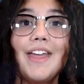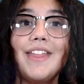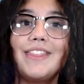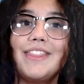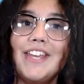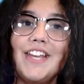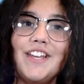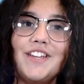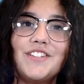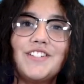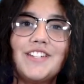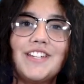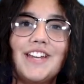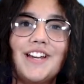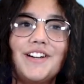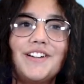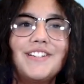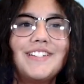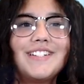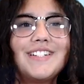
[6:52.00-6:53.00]
Thank you,
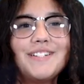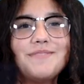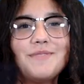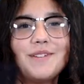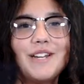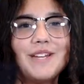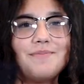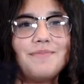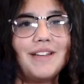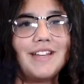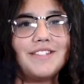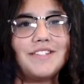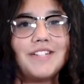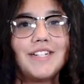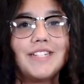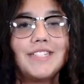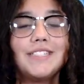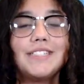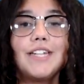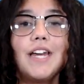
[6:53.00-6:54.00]
Chanel. Good morning,
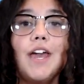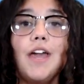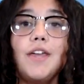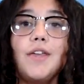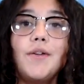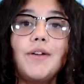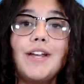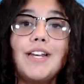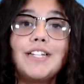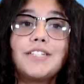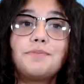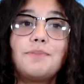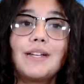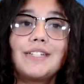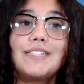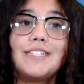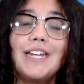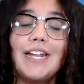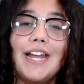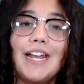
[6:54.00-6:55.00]
Patriots. You can expect
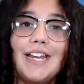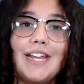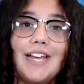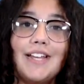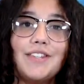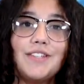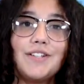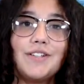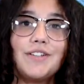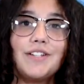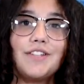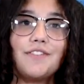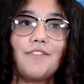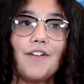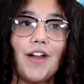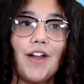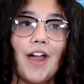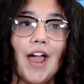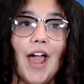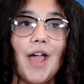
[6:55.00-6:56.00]
an 88 degrees
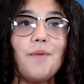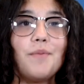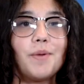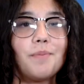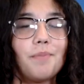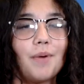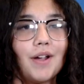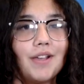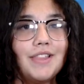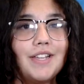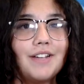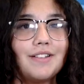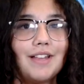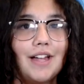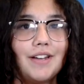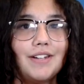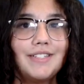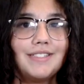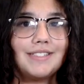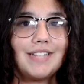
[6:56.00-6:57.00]
Fahrenheit with partly
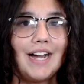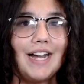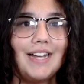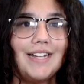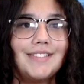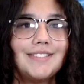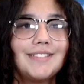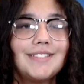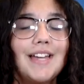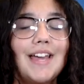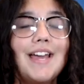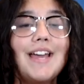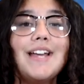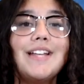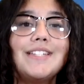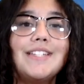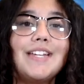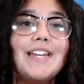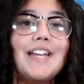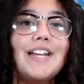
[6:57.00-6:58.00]
cloudy skies.
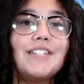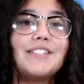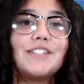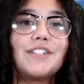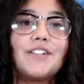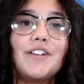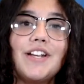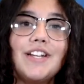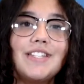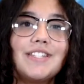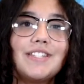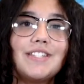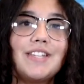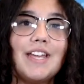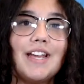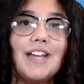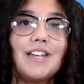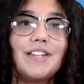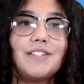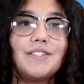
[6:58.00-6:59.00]
Today is a great
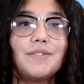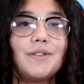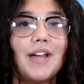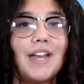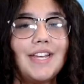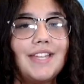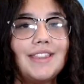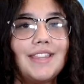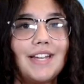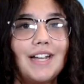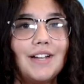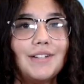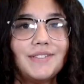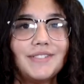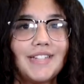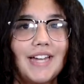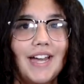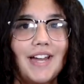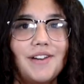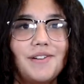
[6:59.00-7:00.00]
day to do anything
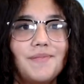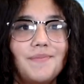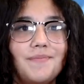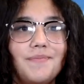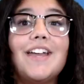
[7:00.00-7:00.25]
outside.